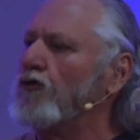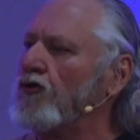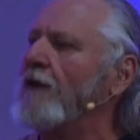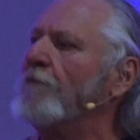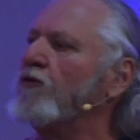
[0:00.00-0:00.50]

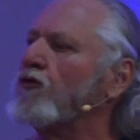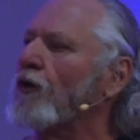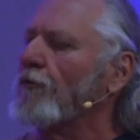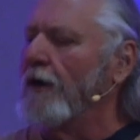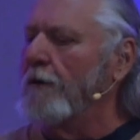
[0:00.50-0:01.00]
chief
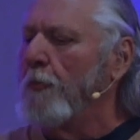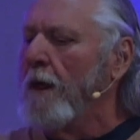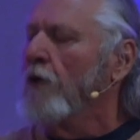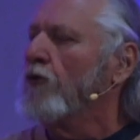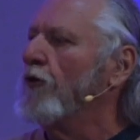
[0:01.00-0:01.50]
servant,
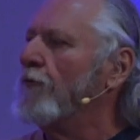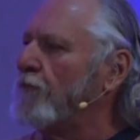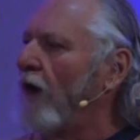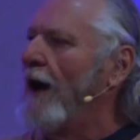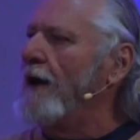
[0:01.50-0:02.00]
to
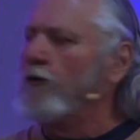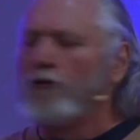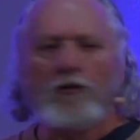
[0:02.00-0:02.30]
find, to